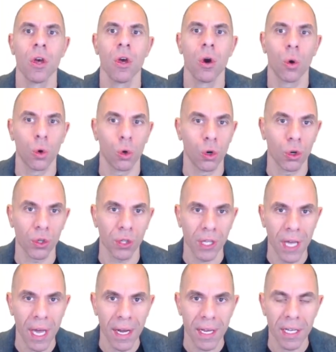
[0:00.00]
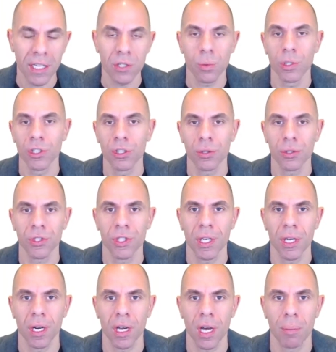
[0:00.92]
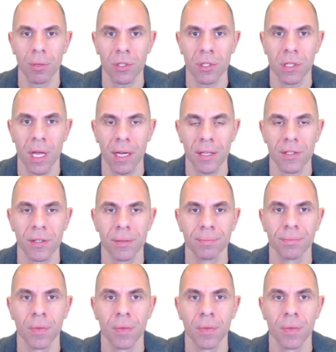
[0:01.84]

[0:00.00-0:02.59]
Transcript: or early 80s, which you'll see in a couple slides.